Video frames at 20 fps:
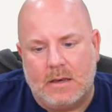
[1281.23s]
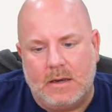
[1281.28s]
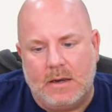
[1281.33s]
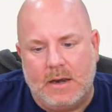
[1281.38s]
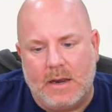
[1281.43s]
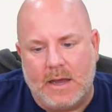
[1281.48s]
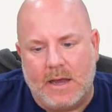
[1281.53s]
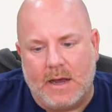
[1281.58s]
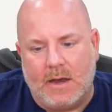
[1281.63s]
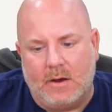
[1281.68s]

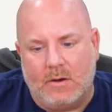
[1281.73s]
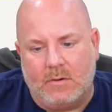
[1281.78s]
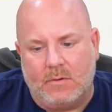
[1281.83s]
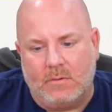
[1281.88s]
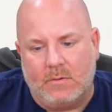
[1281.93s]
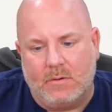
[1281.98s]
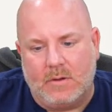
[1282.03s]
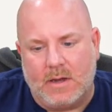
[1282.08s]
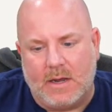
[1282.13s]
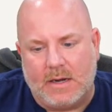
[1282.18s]

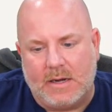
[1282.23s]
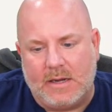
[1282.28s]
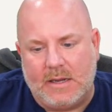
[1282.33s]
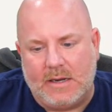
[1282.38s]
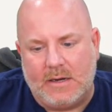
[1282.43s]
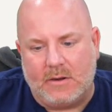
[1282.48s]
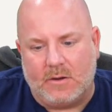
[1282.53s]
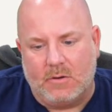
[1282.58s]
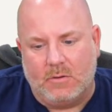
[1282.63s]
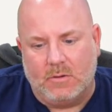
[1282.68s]
Now, I
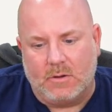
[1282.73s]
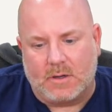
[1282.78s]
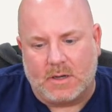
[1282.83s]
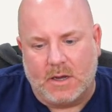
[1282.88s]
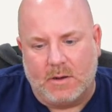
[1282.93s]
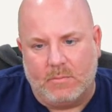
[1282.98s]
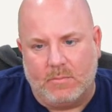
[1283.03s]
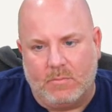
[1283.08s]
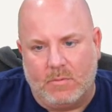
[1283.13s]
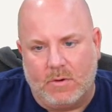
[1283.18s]
need to go look
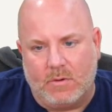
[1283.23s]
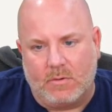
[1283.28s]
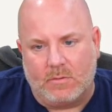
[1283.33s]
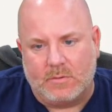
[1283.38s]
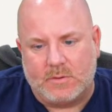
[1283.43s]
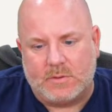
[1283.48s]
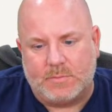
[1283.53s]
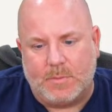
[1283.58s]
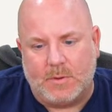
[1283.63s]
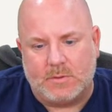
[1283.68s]
up what are
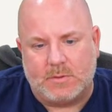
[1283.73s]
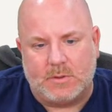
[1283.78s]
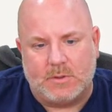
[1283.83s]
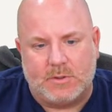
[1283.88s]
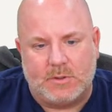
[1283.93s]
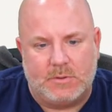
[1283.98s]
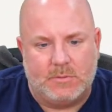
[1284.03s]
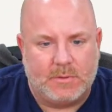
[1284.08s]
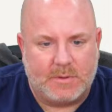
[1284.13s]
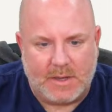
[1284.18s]
we supposed to
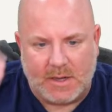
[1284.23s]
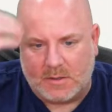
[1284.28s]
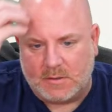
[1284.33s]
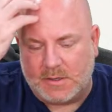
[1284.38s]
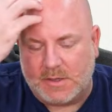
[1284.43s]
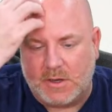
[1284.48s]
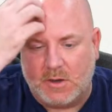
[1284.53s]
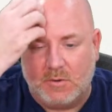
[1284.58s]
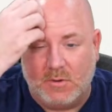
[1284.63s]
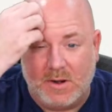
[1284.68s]
do with
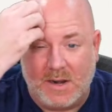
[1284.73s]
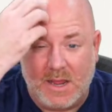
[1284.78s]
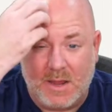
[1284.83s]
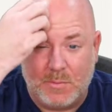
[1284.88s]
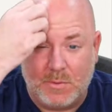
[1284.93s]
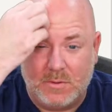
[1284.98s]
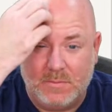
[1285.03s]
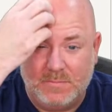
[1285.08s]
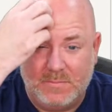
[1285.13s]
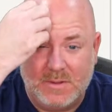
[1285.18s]
LDO
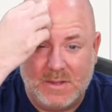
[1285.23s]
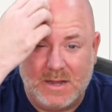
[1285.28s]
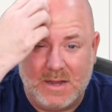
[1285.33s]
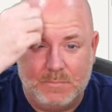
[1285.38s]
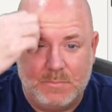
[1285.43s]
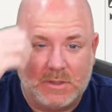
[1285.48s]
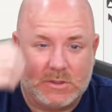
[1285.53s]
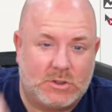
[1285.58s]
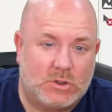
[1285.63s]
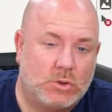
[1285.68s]
enable.
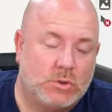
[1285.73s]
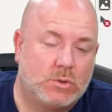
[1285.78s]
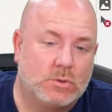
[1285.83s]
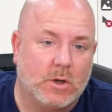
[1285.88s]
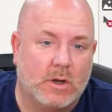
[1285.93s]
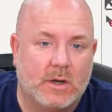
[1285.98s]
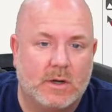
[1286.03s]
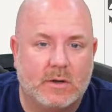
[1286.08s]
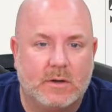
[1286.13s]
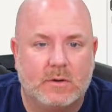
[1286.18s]

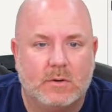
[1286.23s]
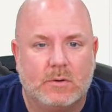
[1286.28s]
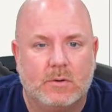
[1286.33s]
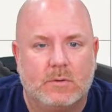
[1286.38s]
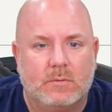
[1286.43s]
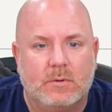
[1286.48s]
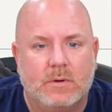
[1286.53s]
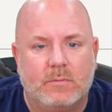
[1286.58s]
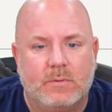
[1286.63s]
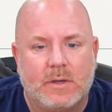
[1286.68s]

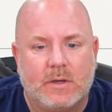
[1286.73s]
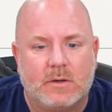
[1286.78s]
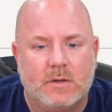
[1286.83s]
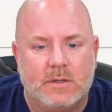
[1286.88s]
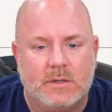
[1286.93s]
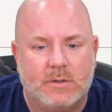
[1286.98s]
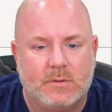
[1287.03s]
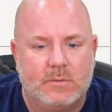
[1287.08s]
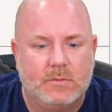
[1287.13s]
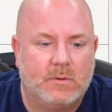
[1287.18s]
What we
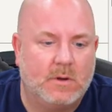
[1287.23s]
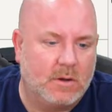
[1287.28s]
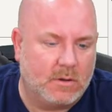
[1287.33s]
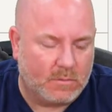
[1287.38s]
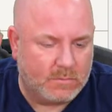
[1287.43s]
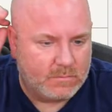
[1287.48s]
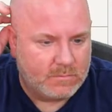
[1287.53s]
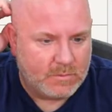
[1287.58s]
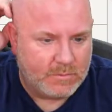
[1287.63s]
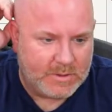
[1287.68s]

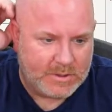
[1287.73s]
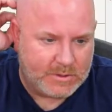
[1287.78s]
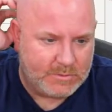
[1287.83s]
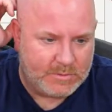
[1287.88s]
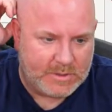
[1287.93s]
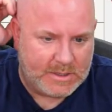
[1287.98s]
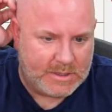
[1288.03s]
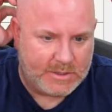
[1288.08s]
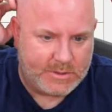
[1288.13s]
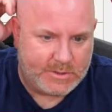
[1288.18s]
do
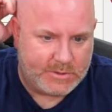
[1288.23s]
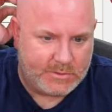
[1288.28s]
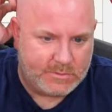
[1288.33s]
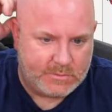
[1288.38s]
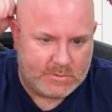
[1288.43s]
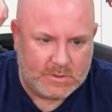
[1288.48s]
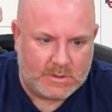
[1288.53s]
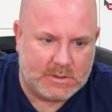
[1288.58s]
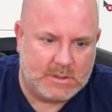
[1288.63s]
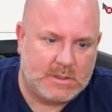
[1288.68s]
need to
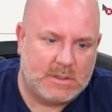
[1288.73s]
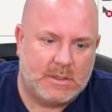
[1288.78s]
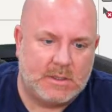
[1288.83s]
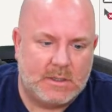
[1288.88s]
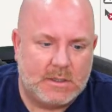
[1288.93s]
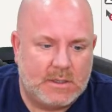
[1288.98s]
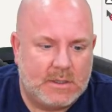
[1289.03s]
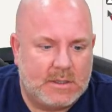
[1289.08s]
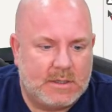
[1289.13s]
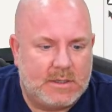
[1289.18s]
do
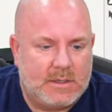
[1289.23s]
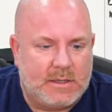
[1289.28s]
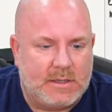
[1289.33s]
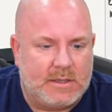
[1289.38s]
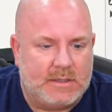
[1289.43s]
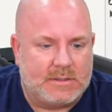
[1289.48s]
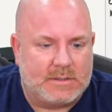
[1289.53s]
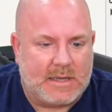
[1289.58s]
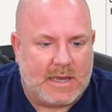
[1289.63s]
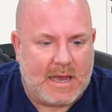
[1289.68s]

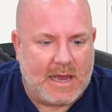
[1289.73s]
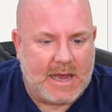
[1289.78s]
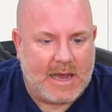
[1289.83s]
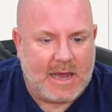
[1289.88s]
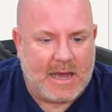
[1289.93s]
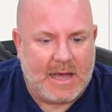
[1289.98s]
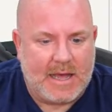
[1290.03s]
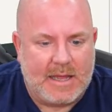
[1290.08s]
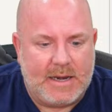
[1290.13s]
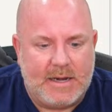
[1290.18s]
is
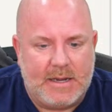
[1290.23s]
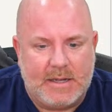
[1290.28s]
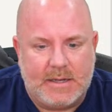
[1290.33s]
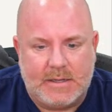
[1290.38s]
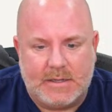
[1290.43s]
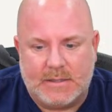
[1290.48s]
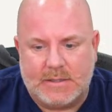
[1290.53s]
add